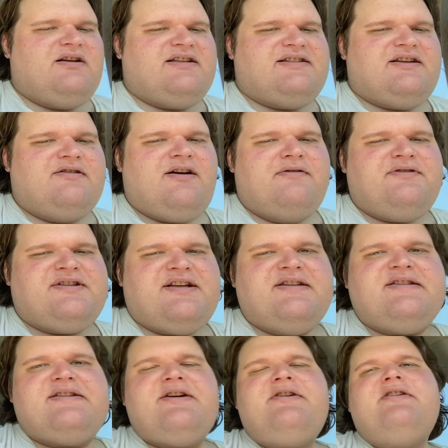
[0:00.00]
So I was
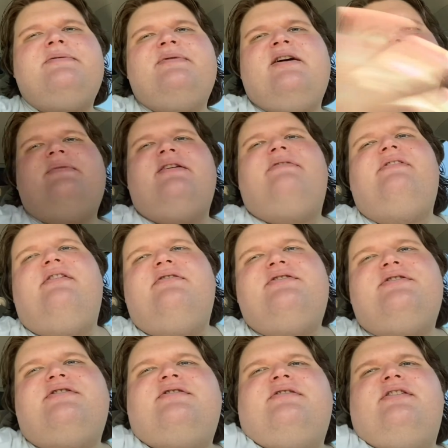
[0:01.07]
concerned about my
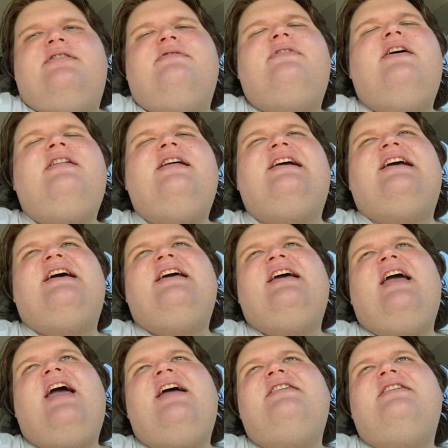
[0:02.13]
future and felt like I
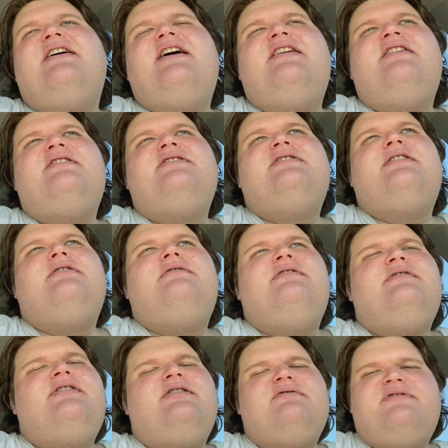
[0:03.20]
had to kind of just go
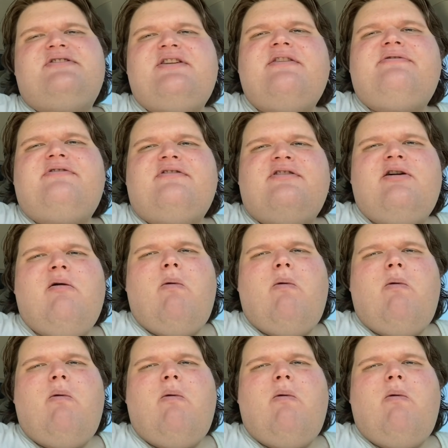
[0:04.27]
suffer